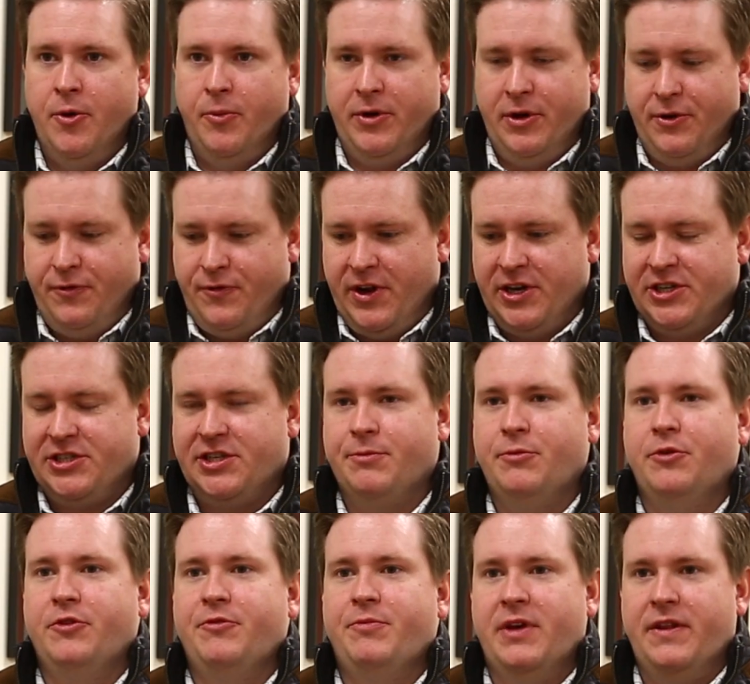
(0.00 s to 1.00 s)
when you finish a
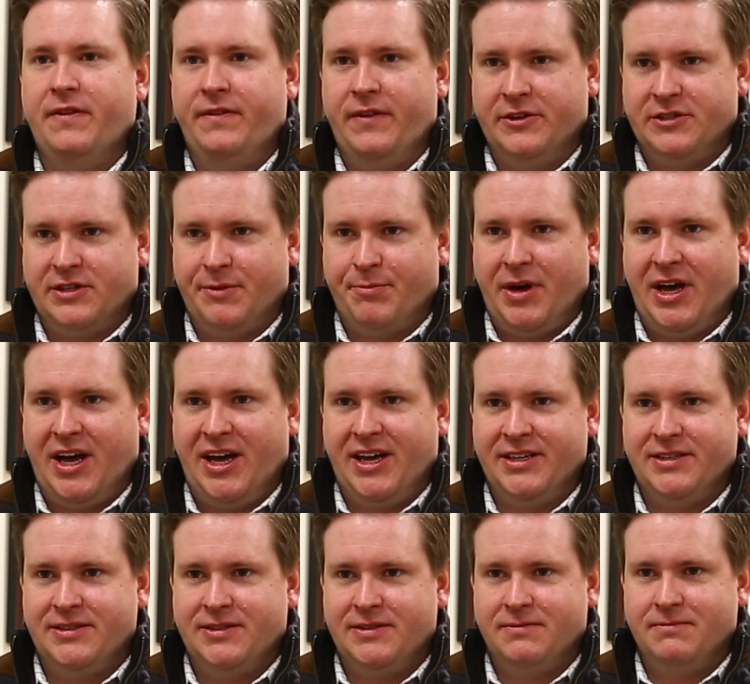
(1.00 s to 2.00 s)
movement, there's a
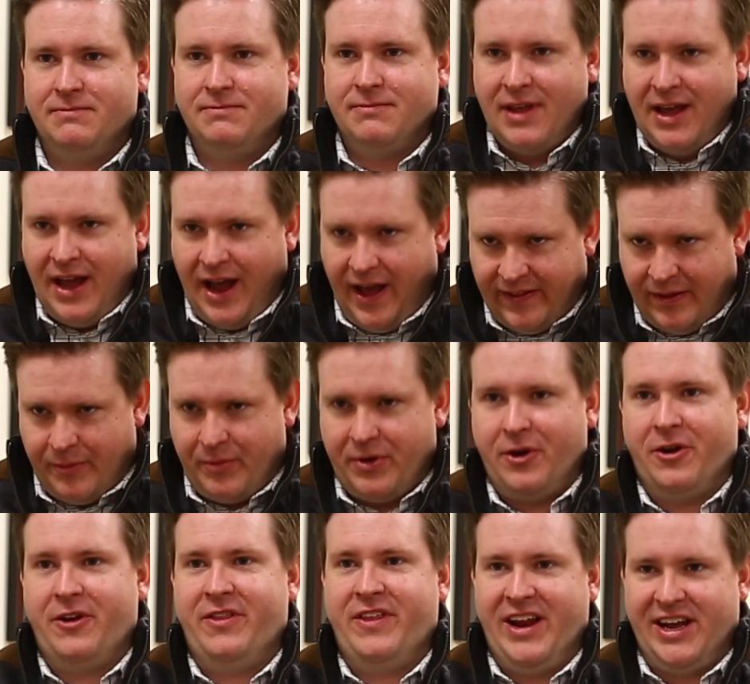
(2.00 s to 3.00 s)
pause, and then we
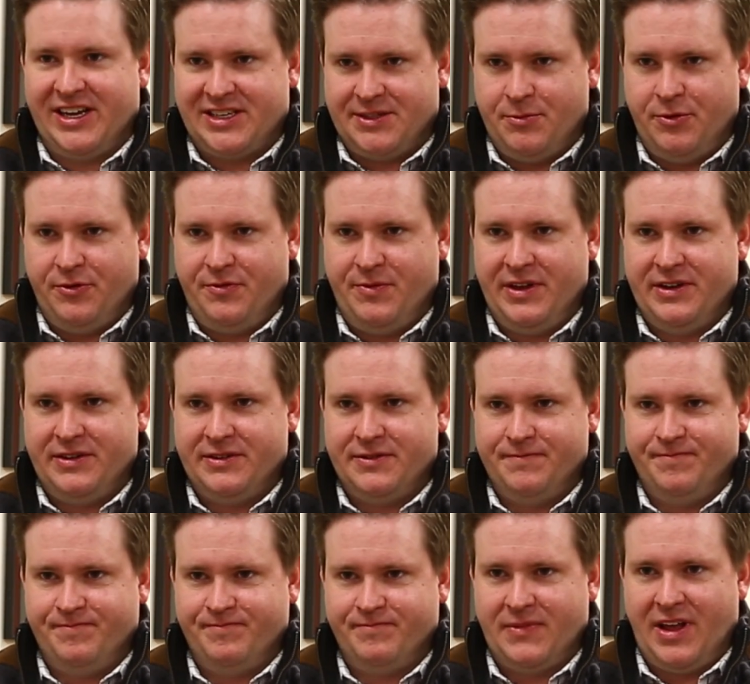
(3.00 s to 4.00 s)
go to the next movement.
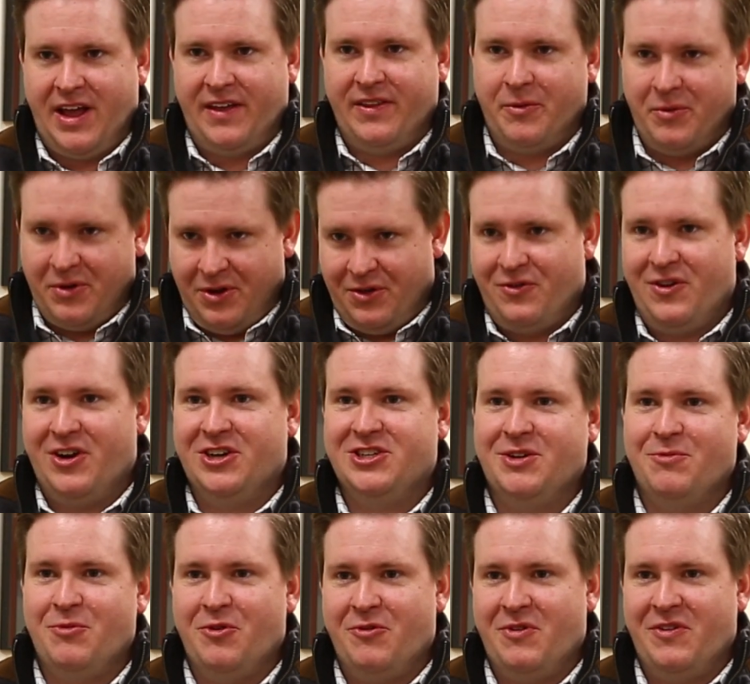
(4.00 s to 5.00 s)
And then when you finish a
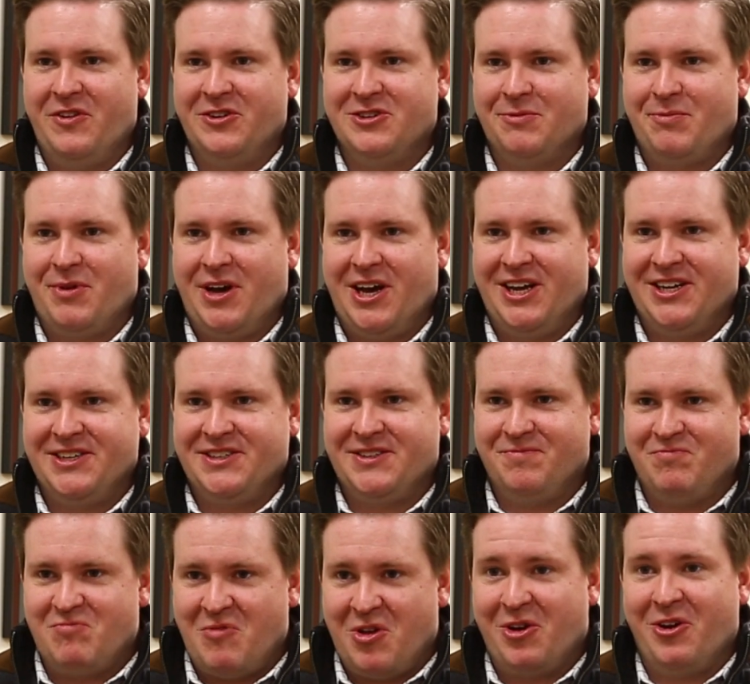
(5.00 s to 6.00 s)
movement, there's a pause,
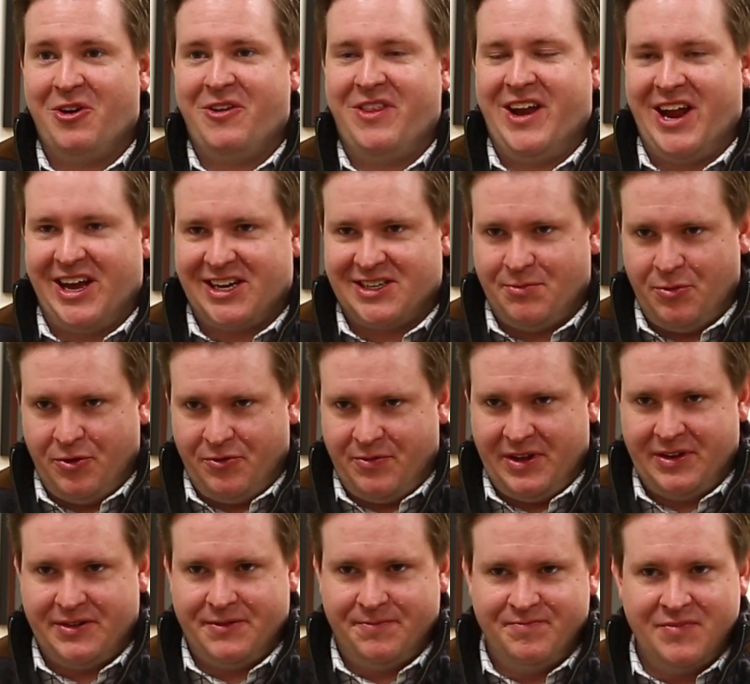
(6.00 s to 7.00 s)
and you go to the next
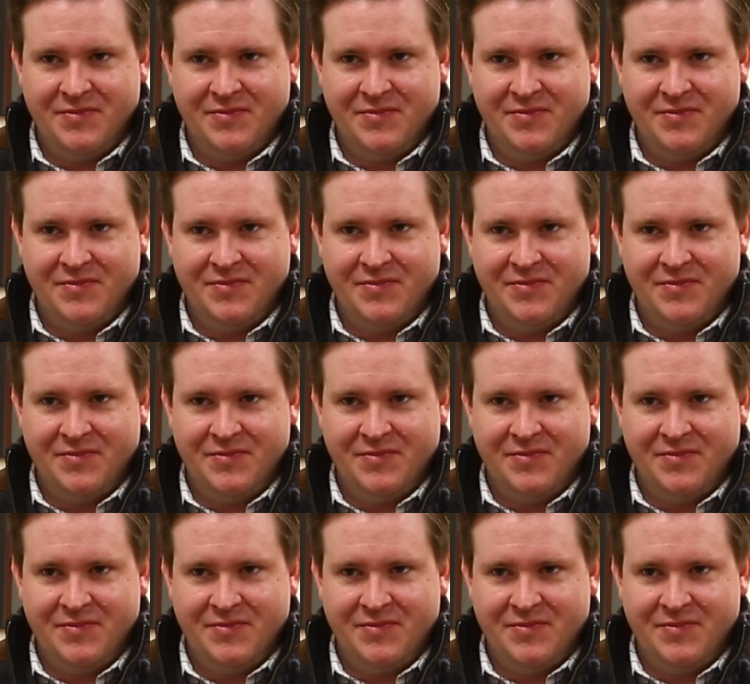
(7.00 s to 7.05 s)
movement.